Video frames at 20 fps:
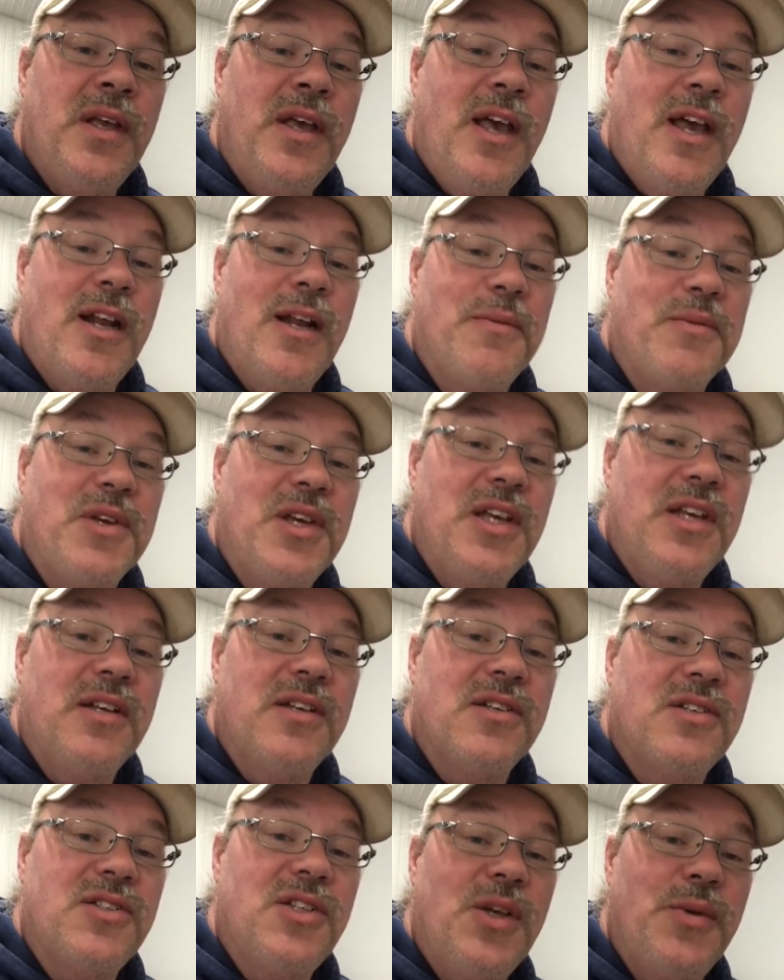and I'm keen
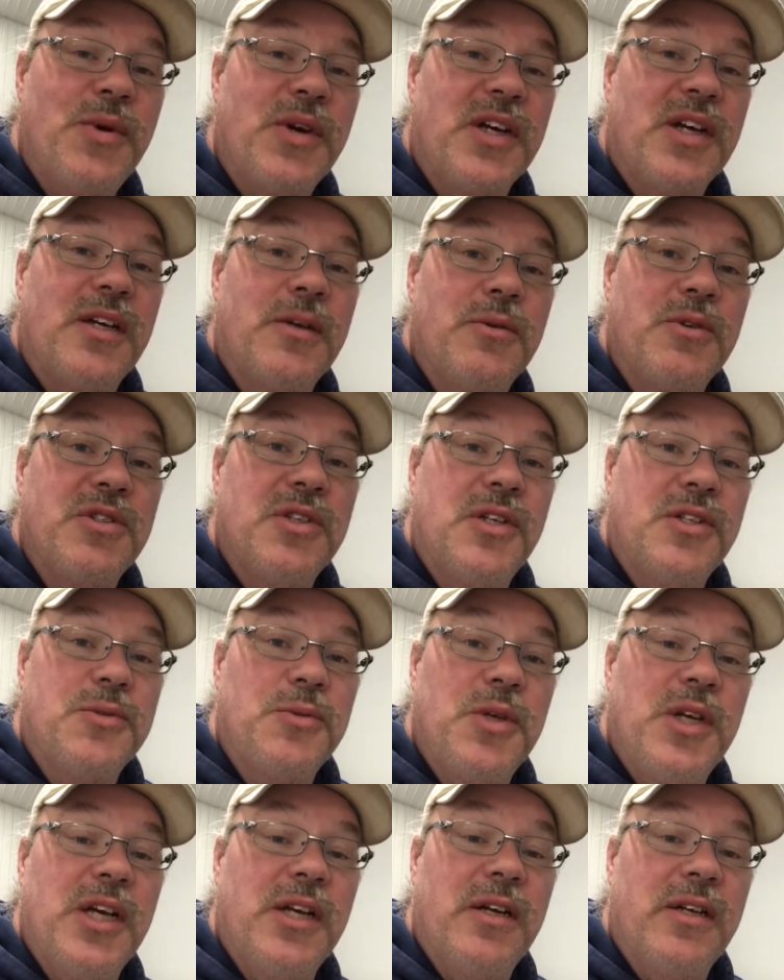to see what kind of results
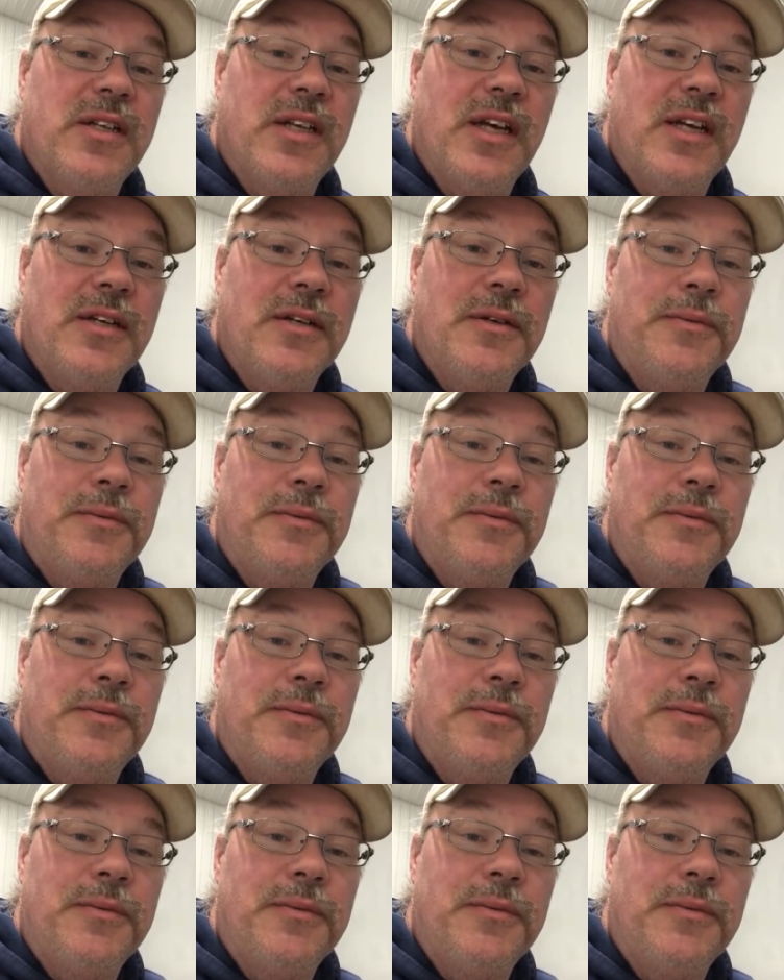we get on that.